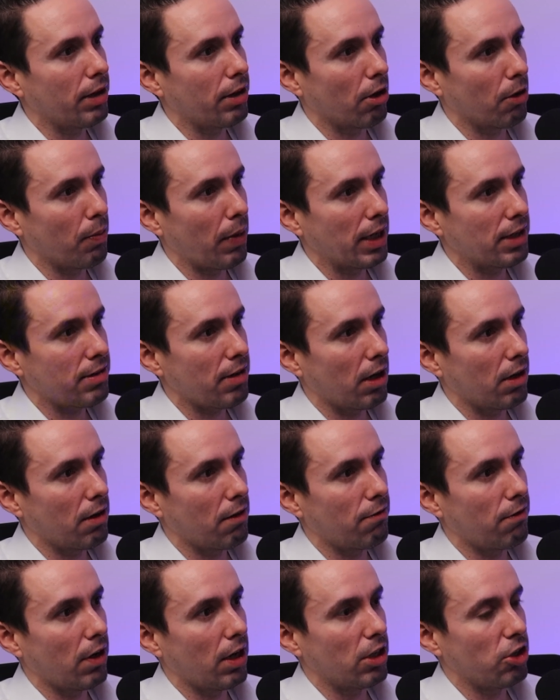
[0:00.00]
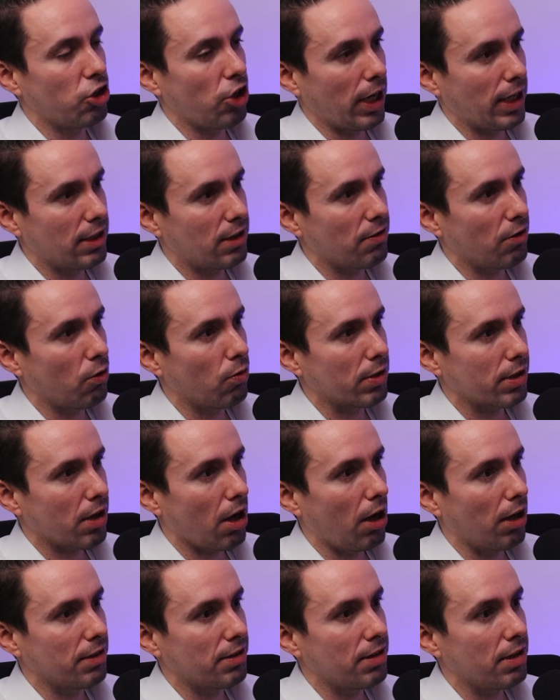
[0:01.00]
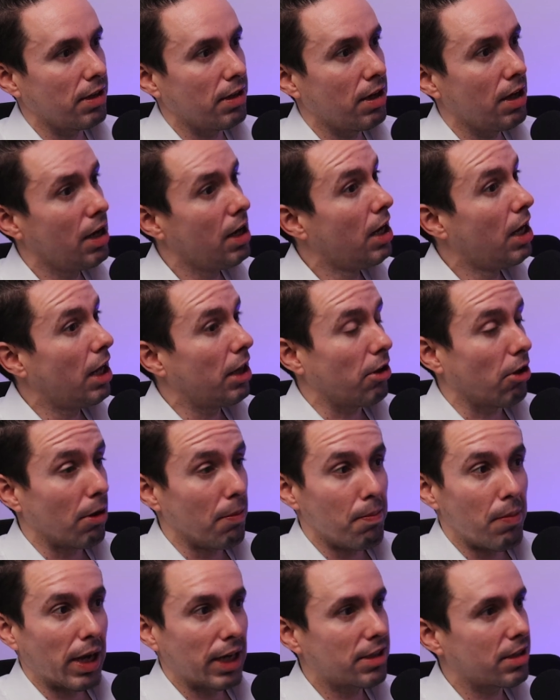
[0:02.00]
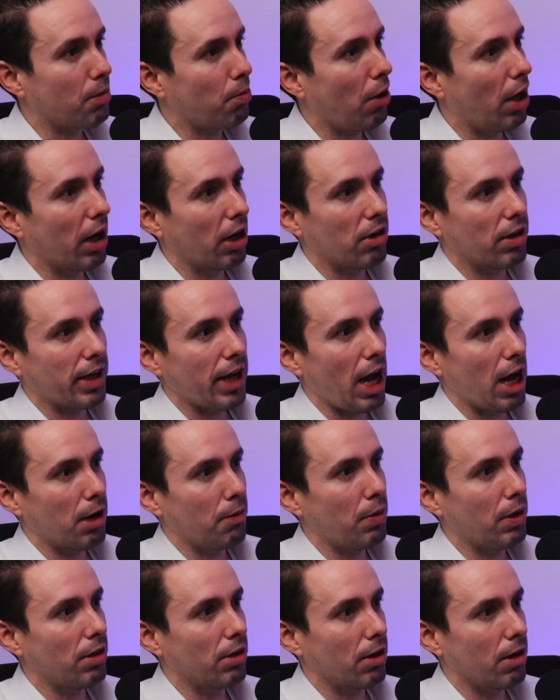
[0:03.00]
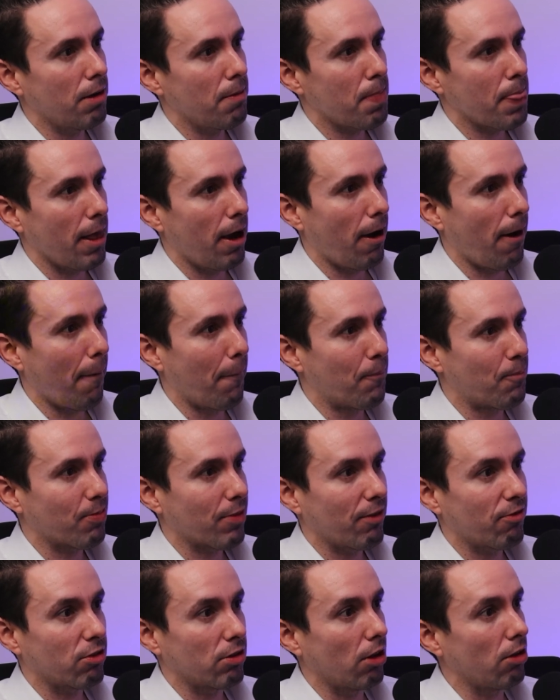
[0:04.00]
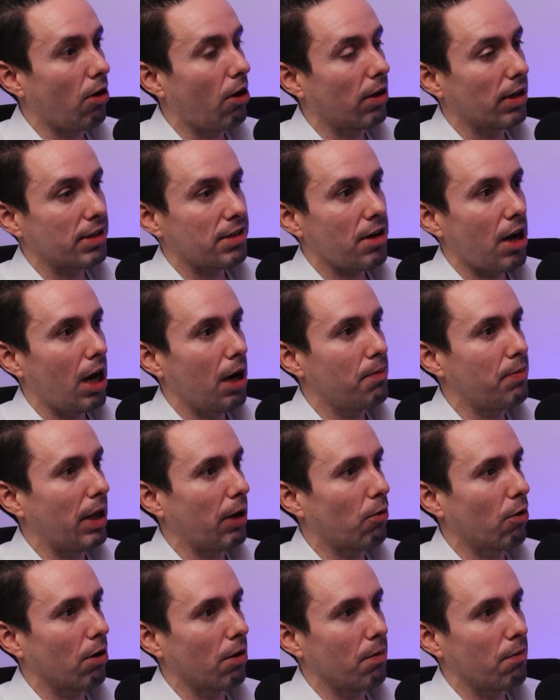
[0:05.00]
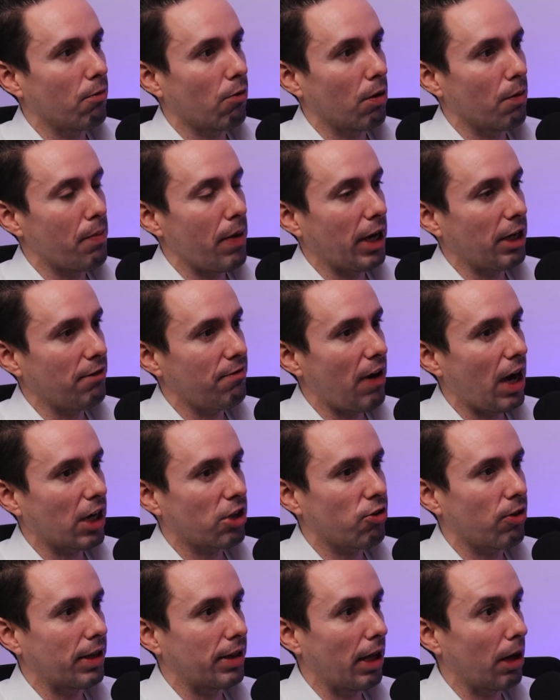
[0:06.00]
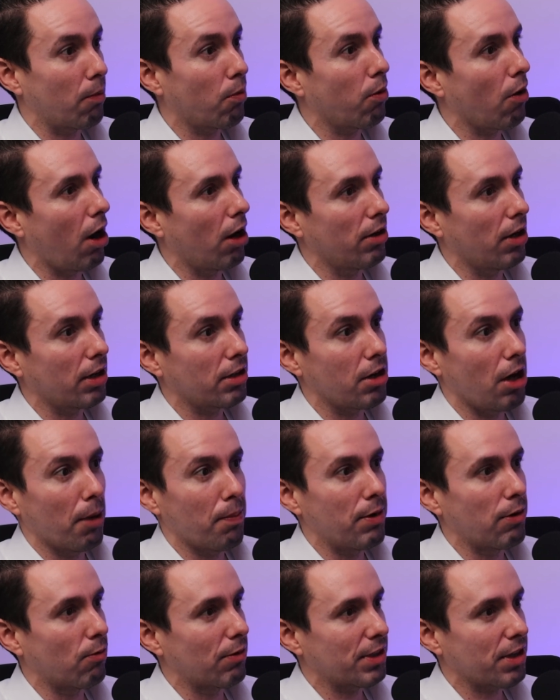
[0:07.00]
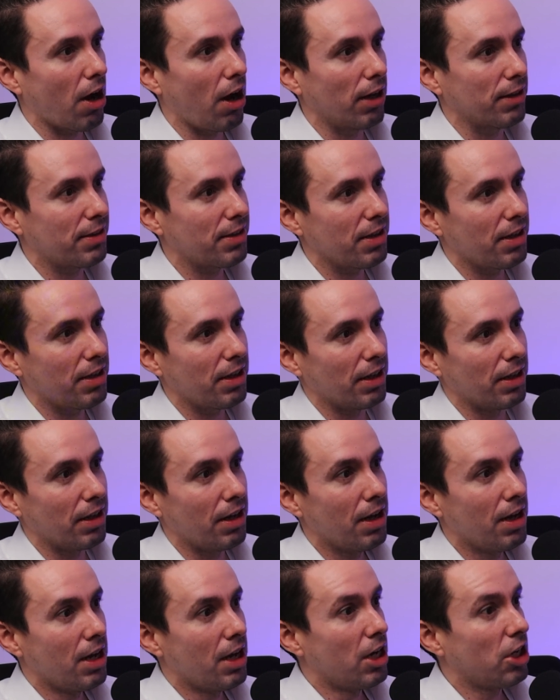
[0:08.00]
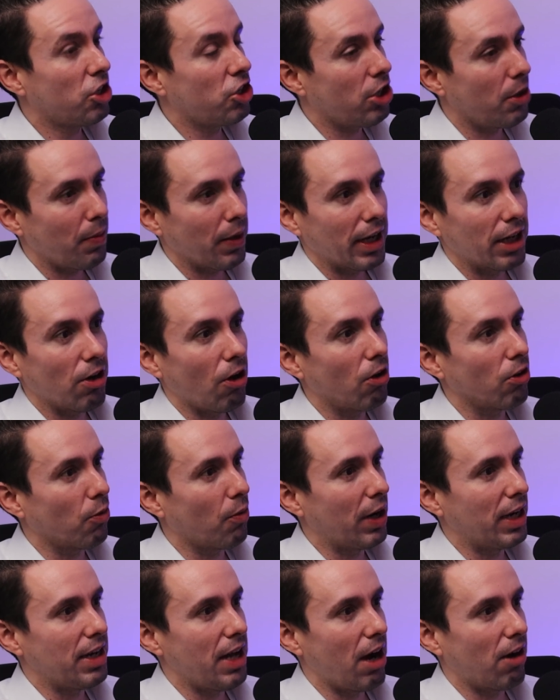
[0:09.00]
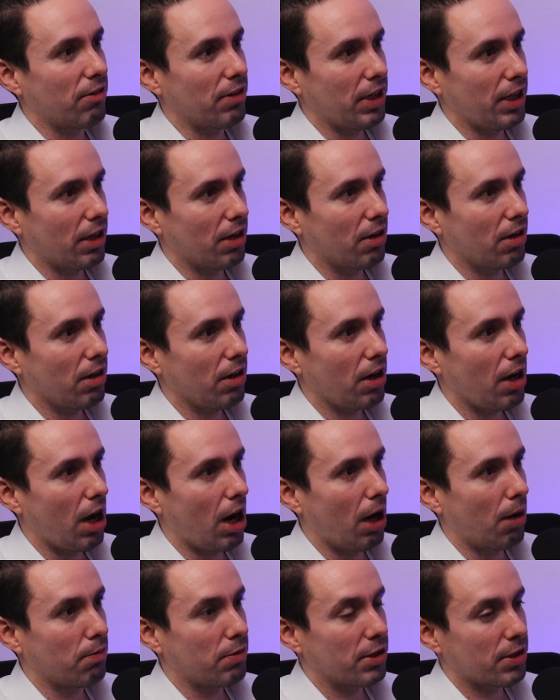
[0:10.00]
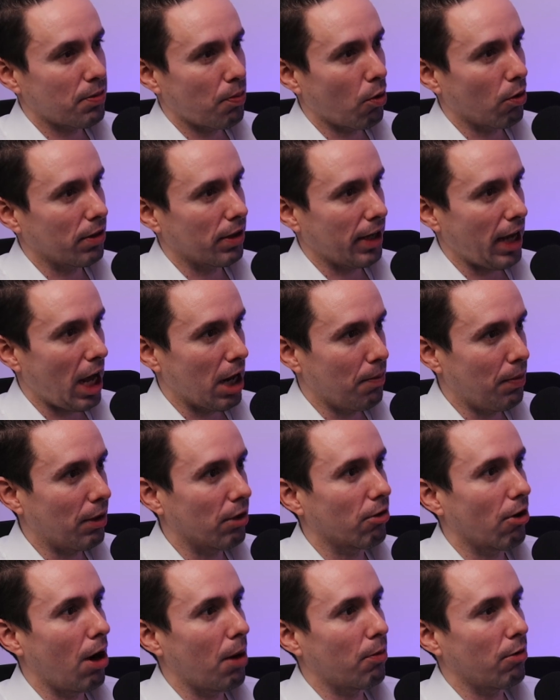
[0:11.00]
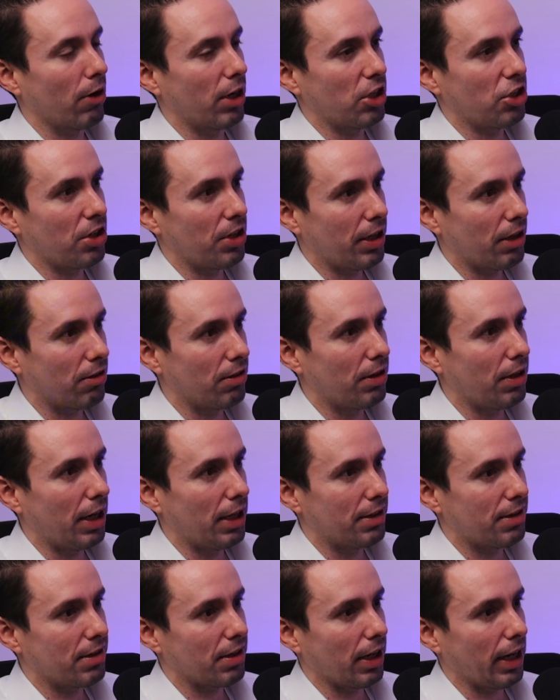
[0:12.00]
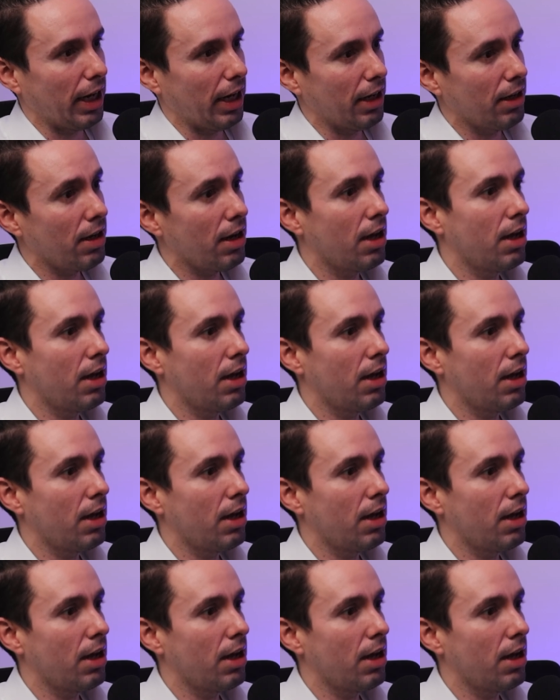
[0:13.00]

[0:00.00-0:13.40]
They're based out of Janesville, Wisconsin. They're a big supplier to Caterpillar. For the longest time, they were manufacturing their product up in Wisconsin and shipping it all the way down here to support the Caterpillar operation here in Seguin.